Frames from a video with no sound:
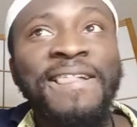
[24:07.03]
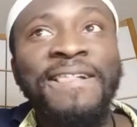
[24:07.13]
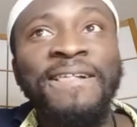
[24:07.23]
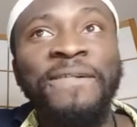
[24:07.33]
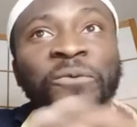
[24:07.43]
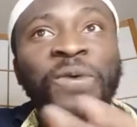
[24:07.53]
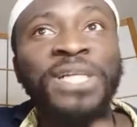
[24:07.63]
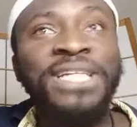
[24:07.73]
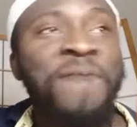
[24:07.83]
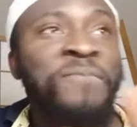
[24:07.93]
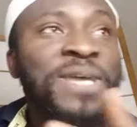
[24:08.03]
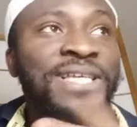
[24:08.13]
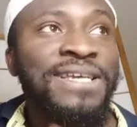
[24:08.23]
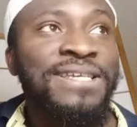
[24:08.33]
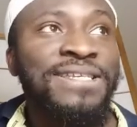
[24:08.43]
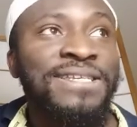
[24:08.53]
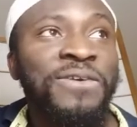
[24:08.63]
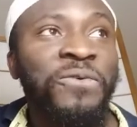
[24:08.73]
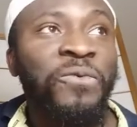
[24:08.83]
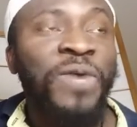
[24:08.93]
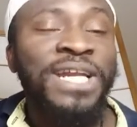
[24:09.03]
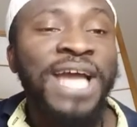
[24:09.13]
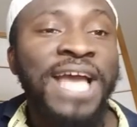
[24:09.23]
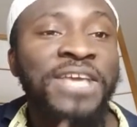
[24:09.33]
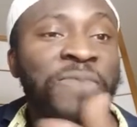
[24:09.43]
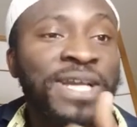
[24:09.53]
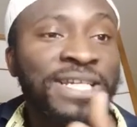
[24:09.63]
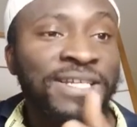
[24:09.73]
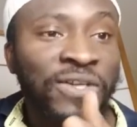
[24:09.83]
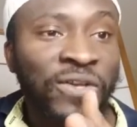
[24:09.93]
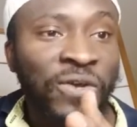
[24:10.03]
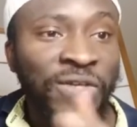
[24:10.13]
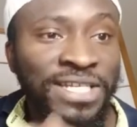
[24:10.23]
what happens is when the argument is lost,